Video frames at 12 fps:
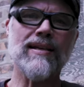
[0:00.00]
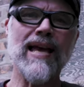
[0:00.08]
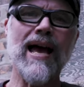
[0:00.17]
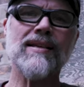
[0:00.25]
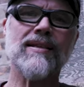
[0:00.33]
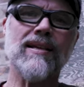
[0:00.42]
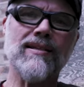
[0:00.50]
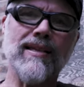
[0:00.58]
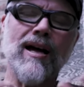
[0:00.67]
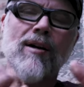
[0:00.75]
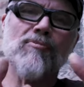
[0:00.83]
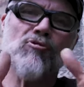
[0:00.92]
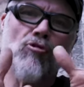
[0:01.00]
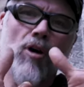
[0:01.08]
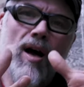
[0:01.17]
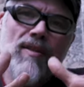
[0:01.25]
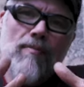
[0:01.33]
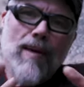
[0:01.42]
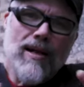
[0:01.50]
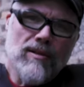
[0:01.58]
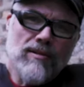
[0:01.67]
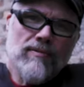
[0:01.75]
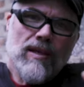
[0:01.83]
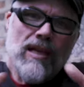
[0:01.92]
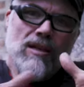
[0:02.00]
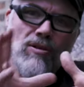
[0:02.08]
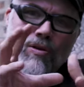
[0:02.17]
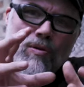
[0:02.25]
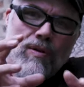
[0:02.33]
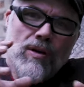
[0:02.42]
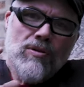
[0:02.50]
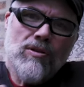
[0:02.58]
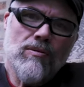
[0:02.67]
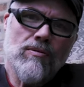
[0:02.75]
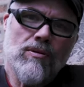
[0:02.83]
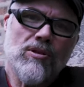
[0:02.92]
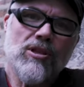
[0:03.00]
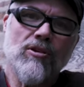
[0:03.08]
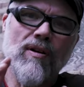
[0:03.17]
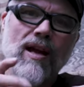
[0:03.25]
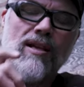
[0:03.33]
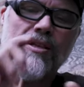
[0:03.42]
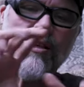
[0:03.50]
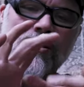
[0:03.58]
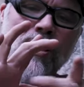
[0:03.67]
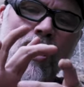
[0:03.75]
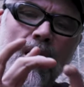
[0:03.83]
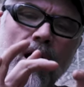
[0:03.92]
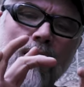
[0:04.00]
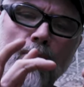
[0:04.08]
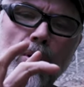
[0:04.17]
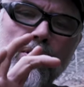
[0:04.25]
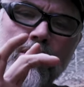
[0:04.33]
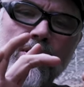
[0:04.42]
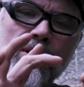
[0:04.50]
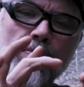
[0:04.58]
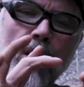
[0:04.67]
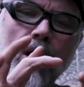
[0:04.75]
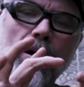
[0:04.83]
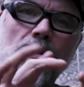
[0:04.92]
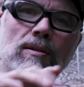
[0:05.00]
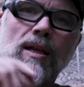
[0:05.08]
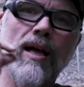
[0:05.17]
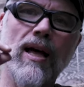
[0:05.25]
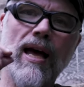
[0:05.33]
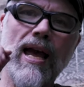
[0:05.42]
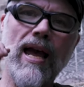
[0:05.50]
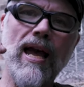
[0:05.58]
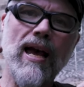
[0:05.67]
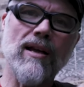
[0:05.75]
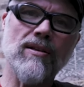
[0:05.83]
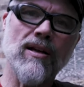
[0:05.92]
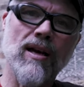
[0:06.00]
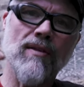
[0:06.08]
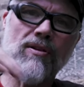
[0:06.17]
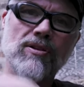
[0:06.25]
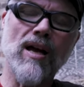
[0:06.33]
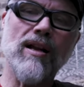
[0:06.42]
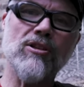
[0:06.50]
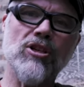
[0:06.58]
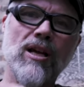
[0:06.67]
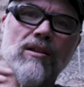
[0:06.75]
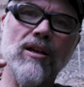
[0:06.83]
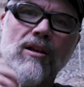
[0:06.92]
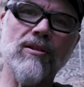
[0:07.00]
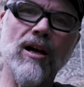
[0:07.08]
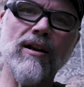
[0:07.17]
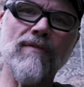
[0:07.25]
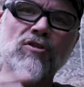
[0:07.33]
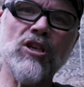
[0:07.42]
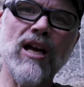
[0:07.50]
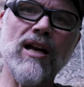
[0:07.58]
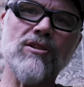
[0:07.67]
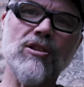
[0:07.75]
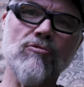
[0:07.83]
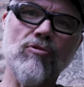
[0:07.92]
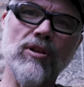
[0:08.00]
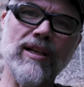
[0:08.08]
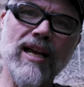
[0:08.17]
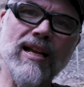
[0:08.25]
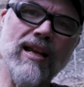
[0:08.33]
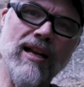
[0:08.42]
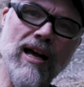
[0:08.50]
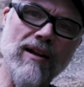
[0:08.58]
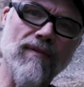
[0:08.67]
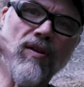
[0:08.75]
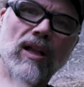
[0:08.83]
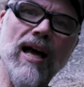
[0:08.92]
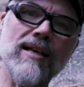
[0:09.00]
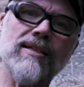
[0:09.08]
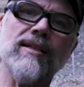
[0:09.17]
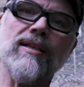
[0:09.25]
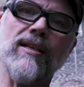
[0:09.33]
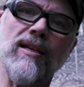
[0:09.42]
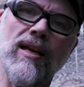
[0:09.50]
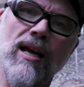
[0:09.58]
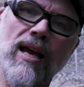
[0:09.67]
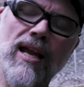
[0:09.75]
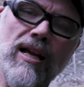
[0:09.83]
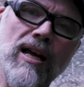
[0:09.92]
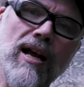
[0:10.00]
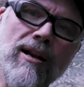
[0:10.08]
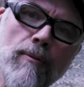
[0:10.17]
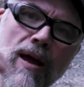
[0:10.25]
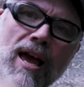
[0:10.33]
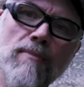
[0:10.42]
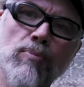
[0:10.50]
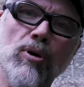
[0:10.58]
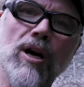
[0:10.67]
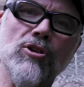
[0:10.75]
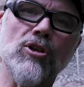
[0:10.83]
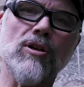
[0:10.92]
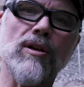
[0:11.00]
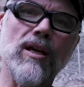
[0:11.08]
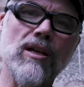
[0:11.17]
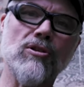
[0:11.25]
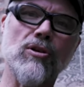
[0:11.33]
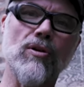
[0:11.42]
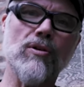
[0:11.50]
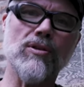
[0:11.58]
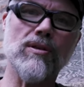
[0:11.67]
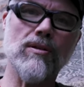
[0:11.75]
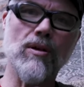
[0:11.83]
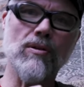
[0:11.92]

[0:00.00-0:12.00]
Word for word: Castings to help draw the metal into those nooks and crannies, because our molds are small and there's not enough chance to really get any kind of velocity, any kind of head pressure into those